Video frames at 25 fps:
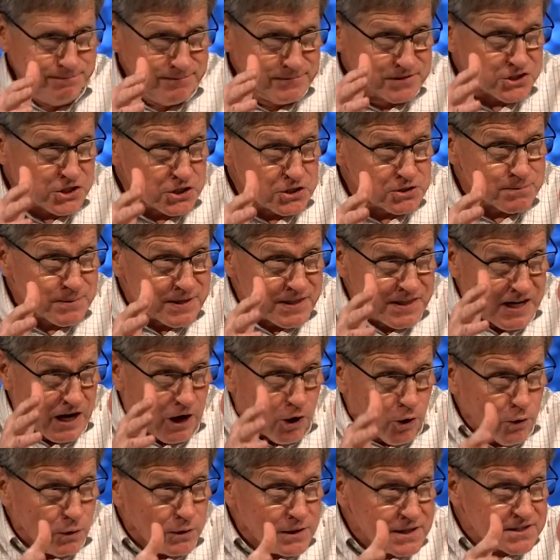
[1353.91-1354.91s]
excuse me, the
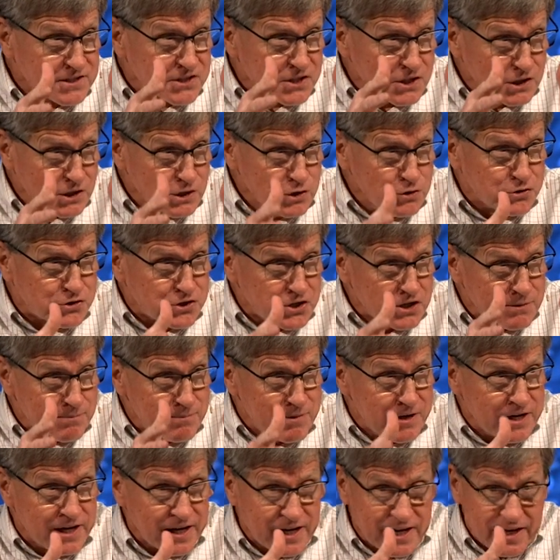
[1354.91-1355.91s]
only solution to
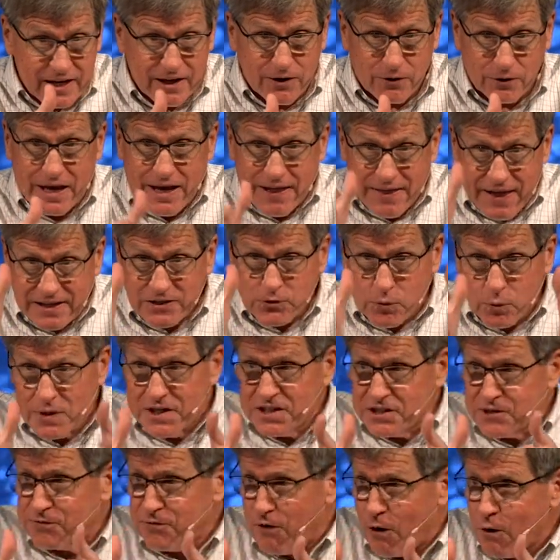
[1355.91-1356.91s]
being healed. That's
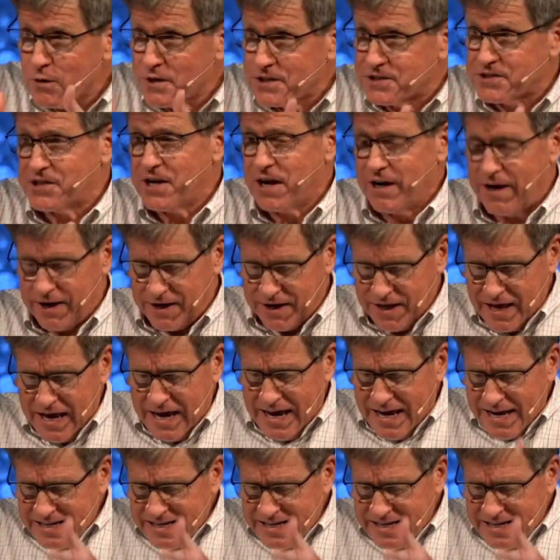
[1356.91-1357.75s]
what he's focused on.